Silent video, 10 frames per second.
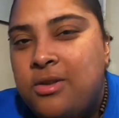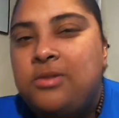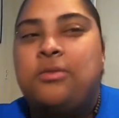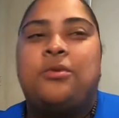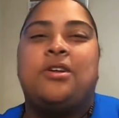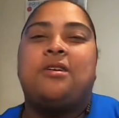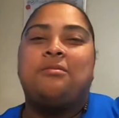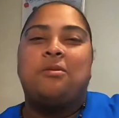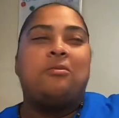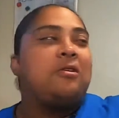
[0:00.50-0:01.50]
Yo, what
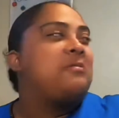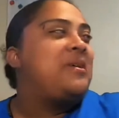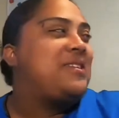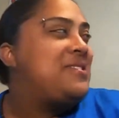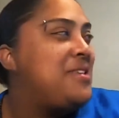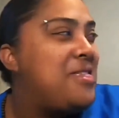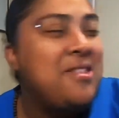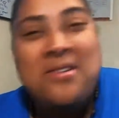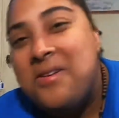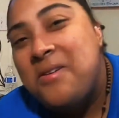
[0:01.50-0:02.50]
up? Welcome back to the
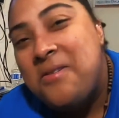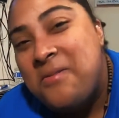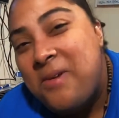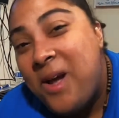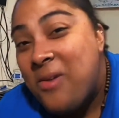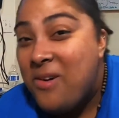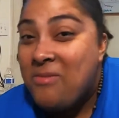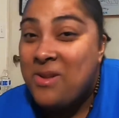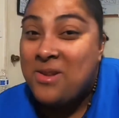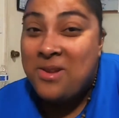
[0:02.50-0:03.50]
Thunderdome. I know I've
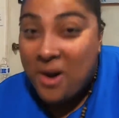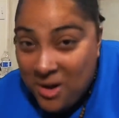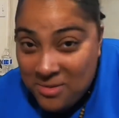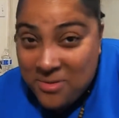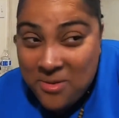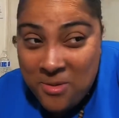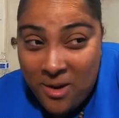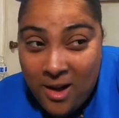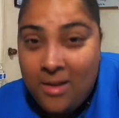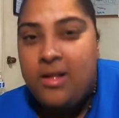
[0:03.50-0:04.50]
been gone for a
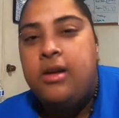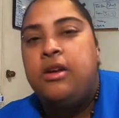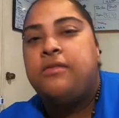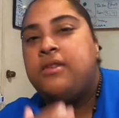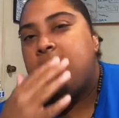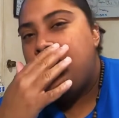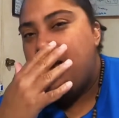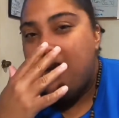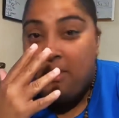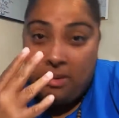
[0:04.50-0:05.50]
while. For that,
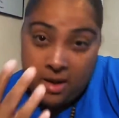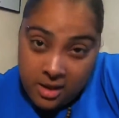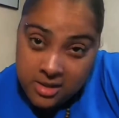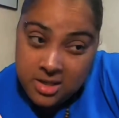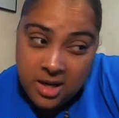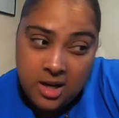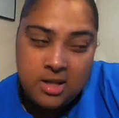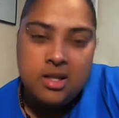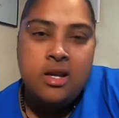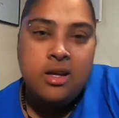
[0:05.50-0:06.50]
I
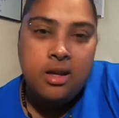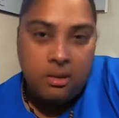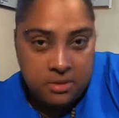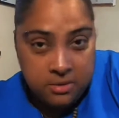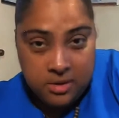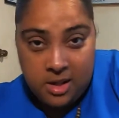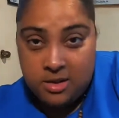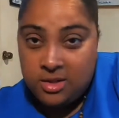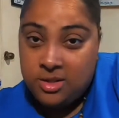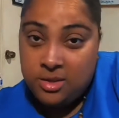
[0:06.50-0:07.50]
apologize. I've been doing a lot
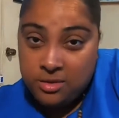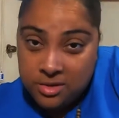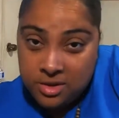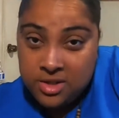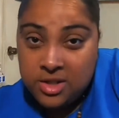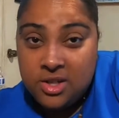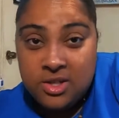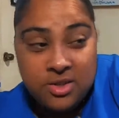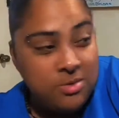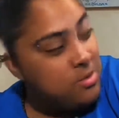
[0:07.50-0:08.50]
of soul searching in
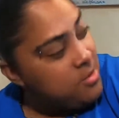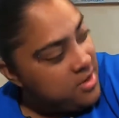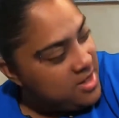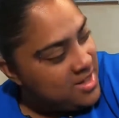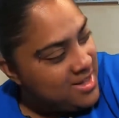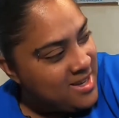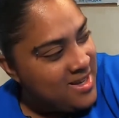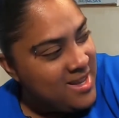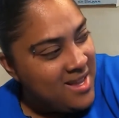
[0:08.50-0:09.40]
this quarantine.